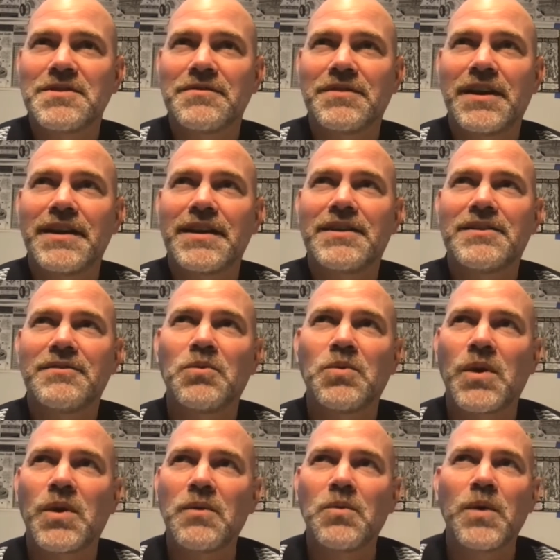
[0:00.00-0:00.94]
like
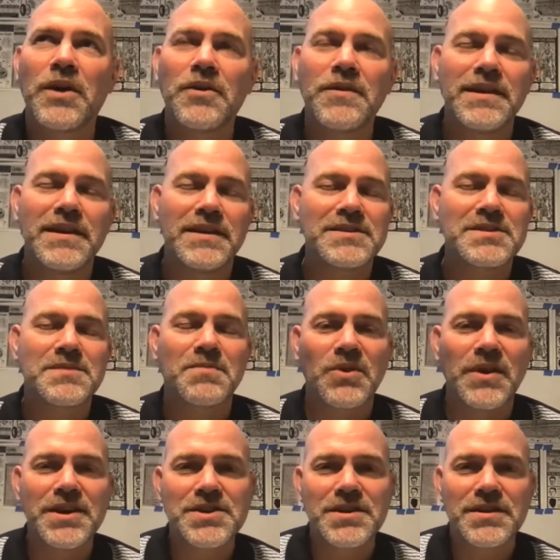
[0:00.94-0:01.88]
where the
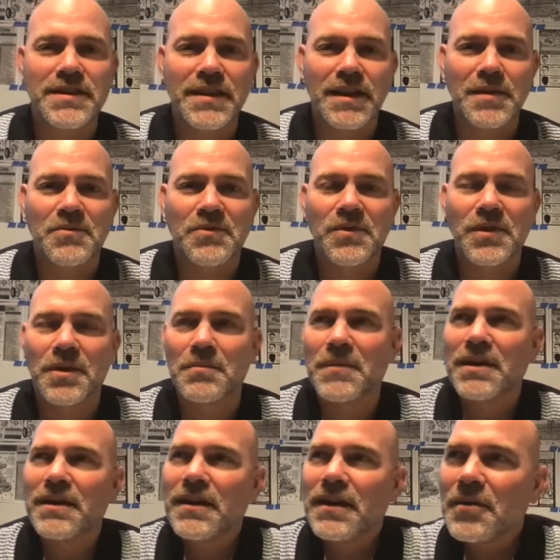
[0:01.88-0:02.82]
inspiration came
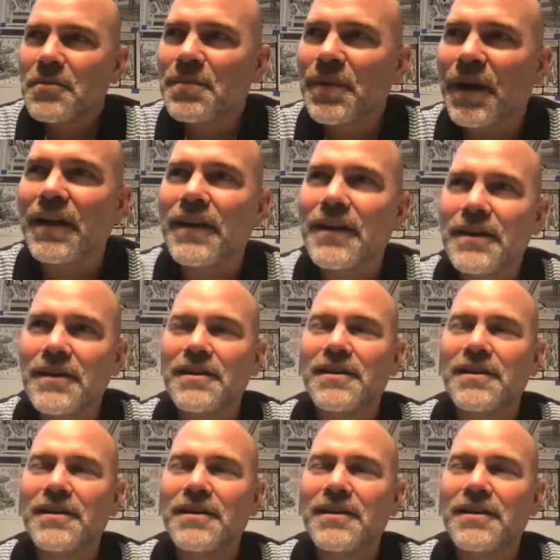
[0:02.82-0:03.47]
from. But